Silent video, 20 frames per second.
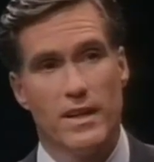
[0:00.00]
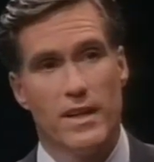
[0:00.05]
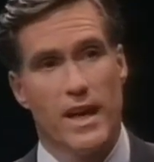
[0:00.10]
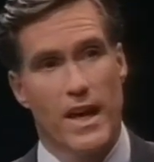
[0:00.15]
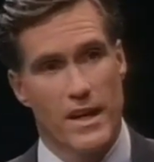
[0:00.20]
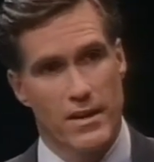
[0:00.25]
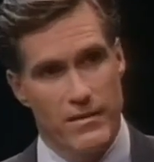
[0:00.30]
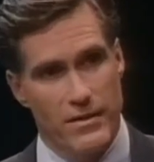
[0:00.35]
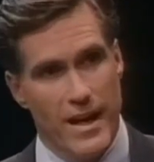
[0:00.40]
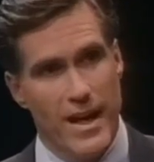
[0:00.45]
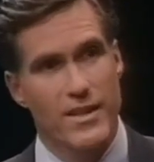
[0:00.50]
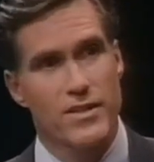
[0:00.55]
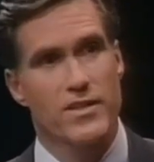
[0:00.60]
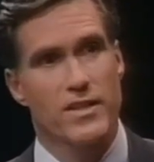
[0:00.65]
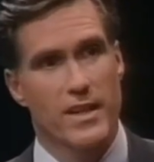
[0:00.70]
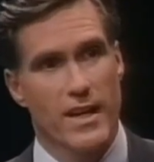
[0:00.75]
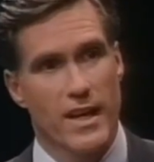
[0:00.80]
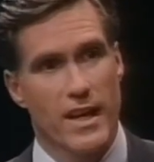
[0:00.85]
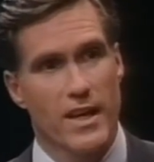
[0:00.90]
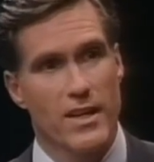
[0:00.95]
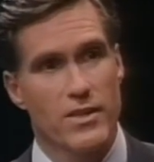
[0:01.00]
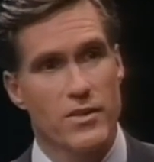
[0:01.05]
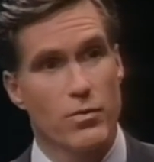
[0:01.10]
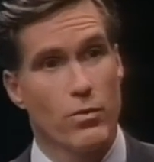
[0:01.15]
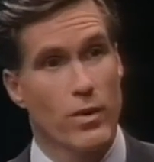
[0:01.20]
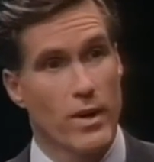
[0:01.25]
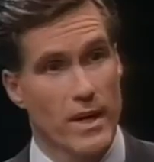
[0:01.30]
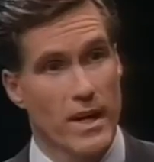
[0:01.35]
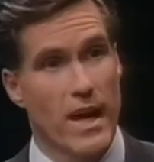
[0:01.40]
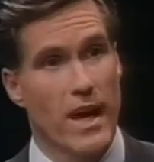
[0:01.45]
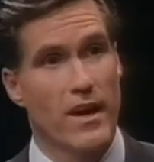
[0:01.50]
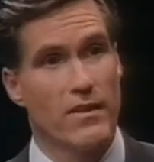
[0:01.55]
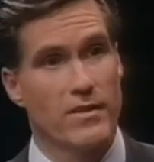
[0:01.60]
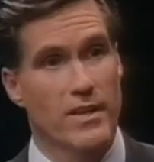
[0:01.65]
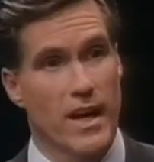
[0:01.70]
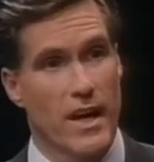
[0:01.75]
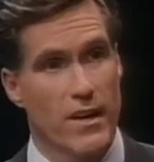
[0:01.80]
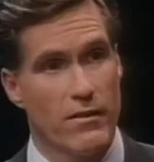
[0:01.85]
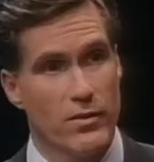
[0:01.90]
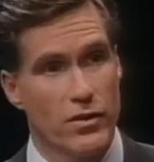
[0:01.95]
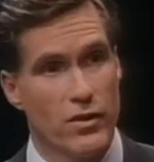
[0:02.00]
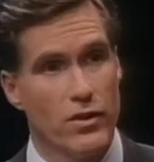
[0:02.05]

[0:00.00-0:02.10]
And if that's the case, we're going to have